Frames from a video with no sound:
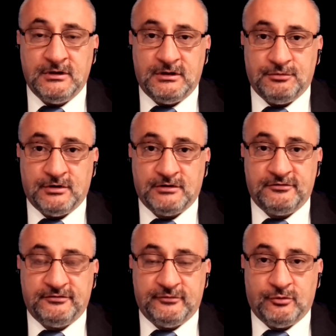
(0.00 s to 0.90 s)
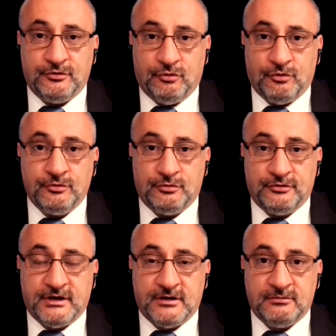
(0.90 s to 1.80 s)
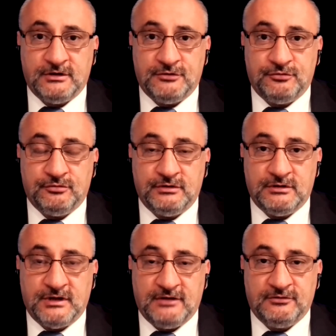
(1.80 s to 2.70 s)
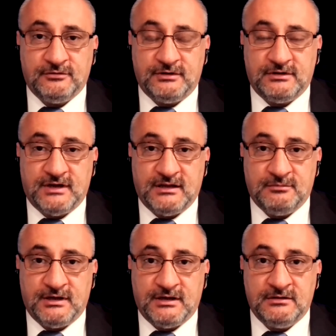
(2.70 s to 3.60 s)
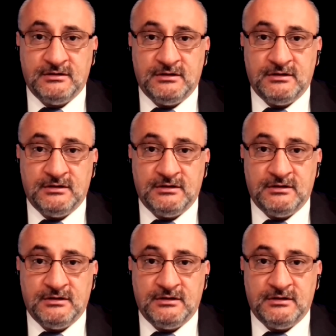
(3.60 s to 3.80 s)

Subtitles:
Iran is flowing oil now into the hands of the Taliban,